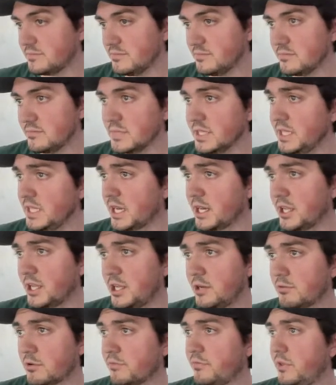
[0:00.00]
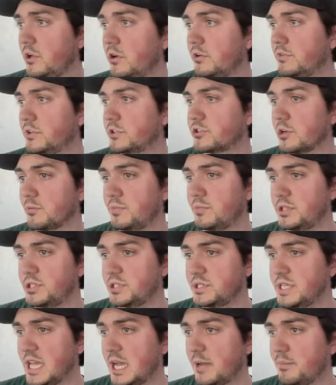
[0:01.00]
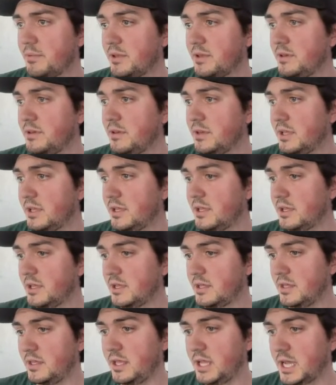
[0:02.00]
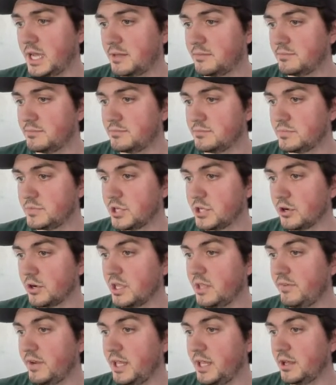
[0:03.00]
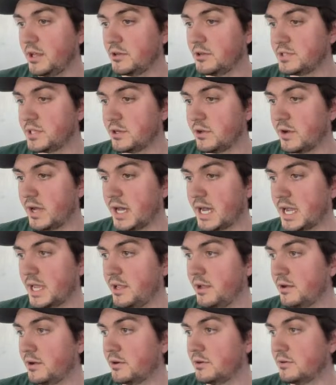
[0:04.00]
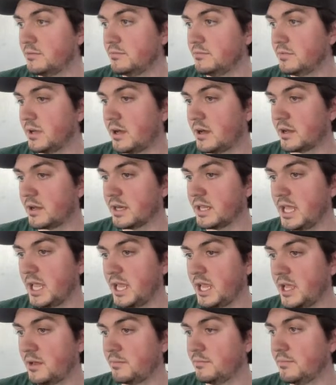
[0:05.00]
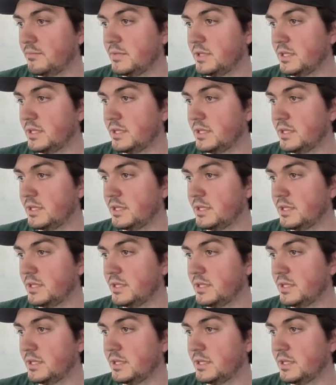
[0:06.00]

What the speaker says: You got a good review of a trip that just happened. You got turkey videos in Ohio on cam.